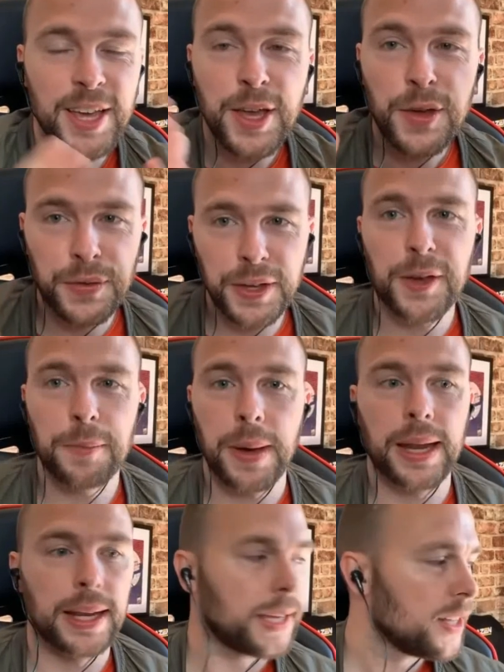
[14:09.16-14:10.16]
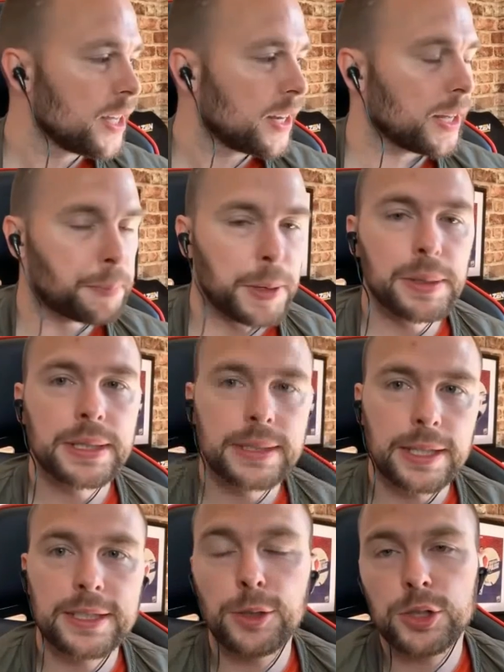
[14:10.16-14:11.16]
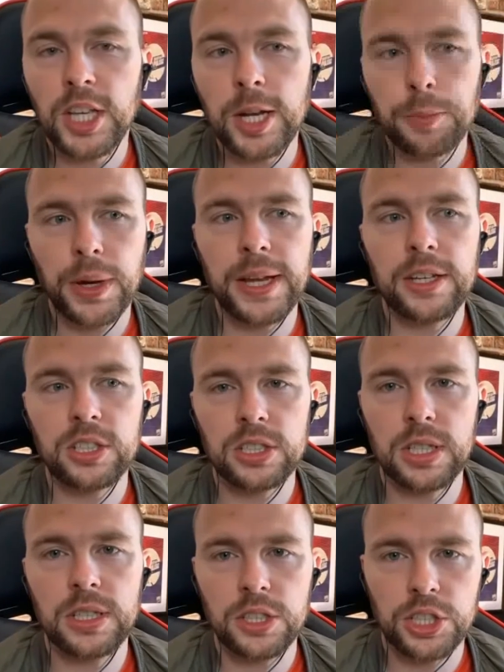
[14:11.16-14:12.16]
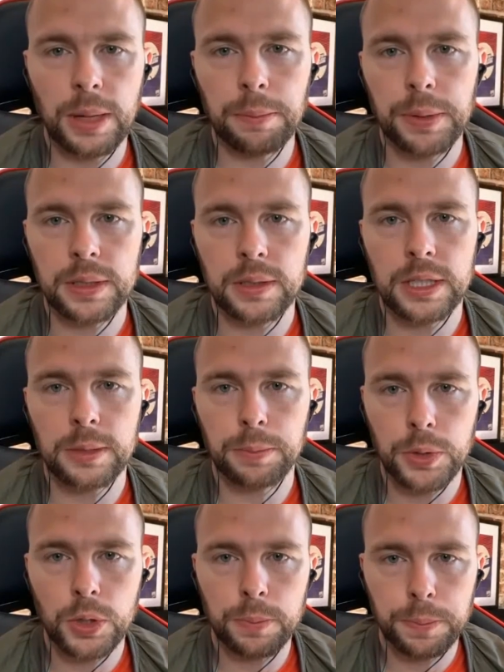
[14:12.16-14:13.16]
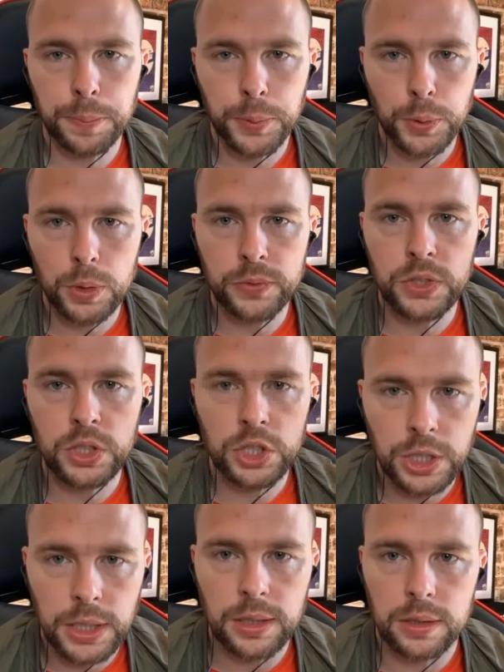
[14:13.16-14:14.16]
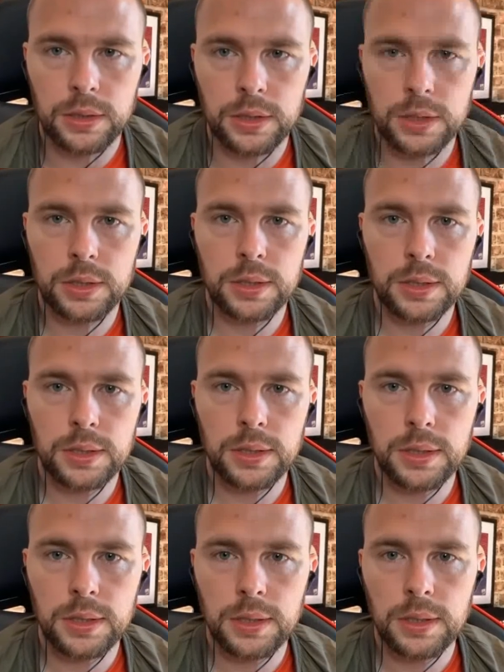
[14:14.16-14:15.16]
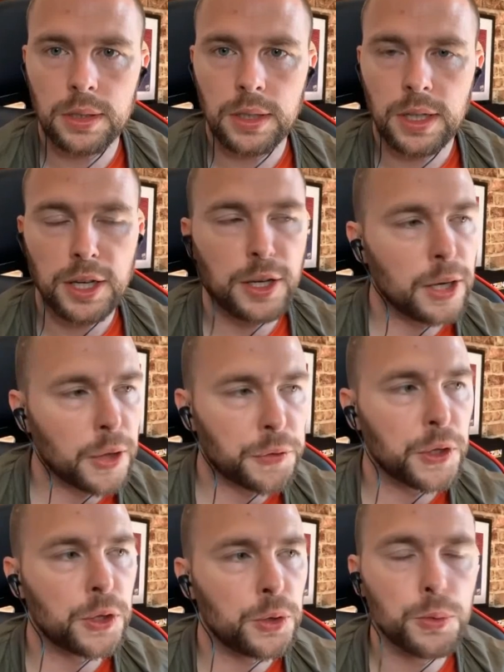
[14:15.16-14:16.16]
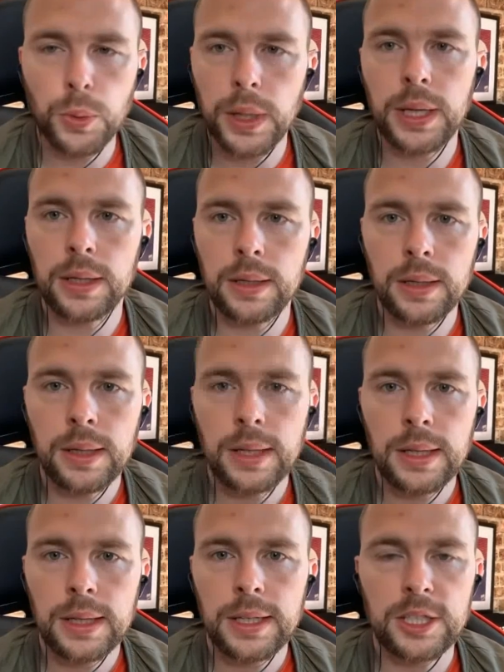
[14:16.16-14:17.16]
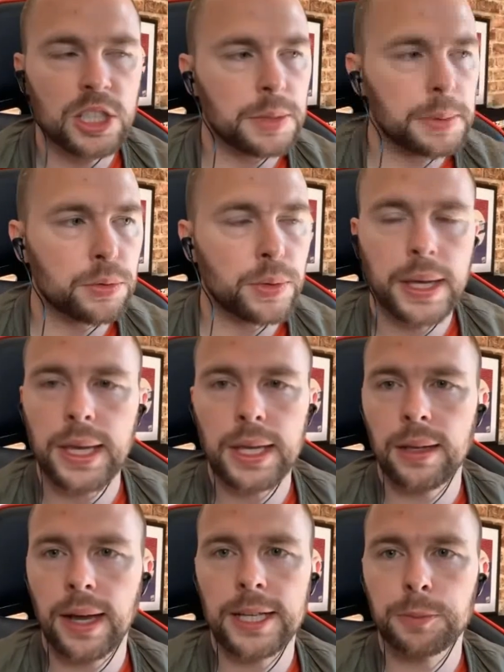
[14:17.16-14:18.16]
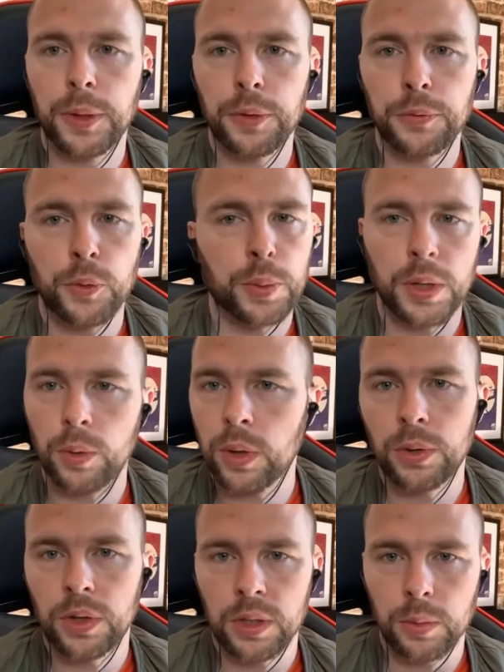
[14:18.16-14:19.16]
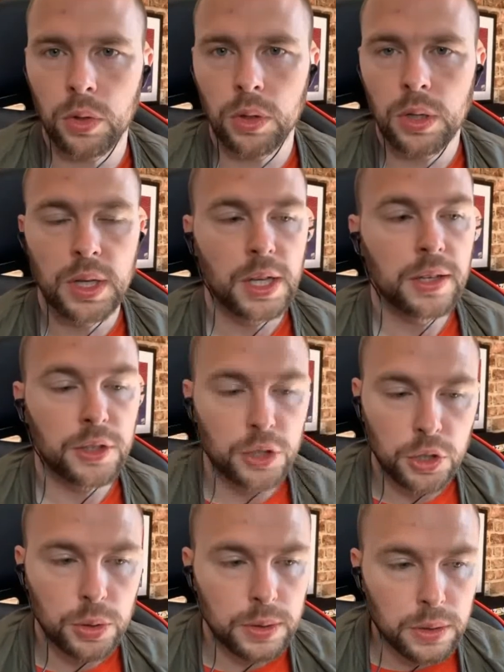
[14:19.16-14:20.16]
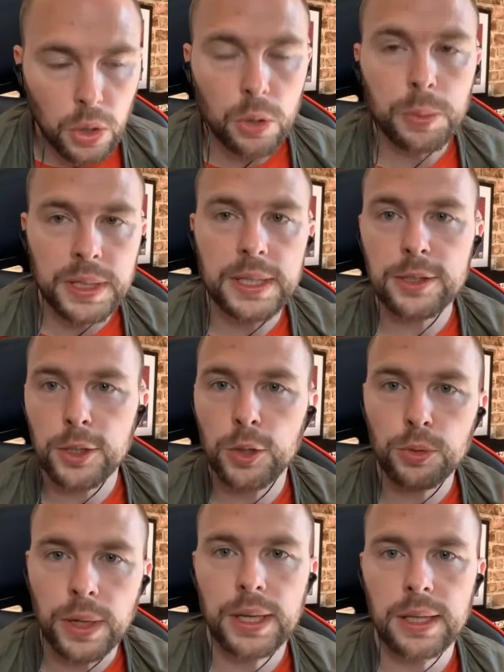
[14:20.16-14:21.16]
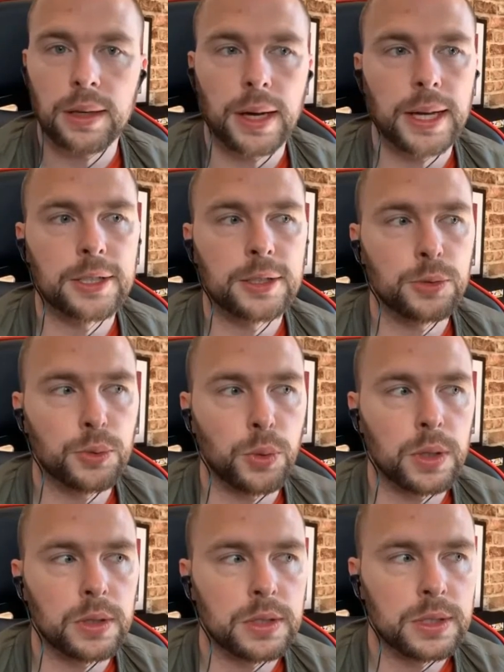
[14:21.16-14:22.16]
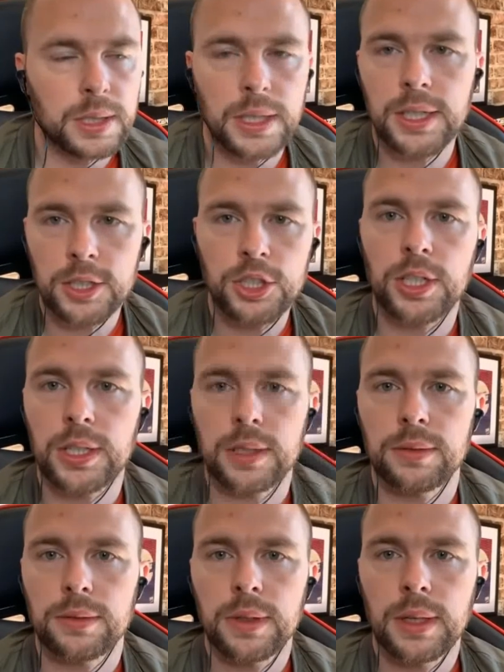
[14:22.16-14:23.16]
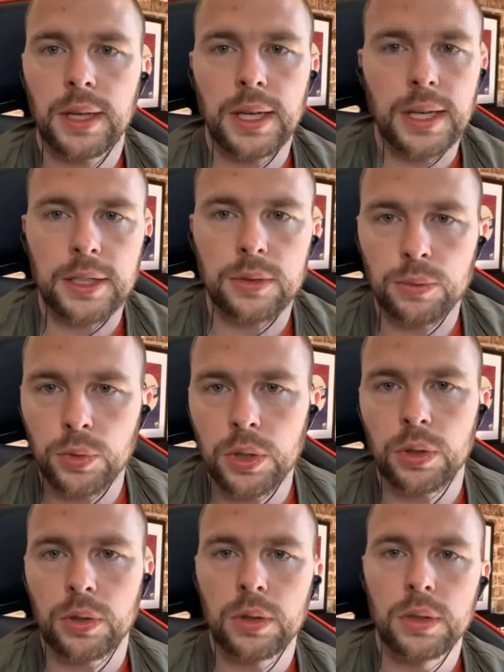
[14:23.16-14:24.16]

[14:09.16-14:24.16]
Think about it. Like people you're celebrating because you're still in the Champions League, but you're proven cheaters. Nothing you win is going to be recognised by the footballing world anymore. Nobody is going to recognise what City achieve. It isn't real.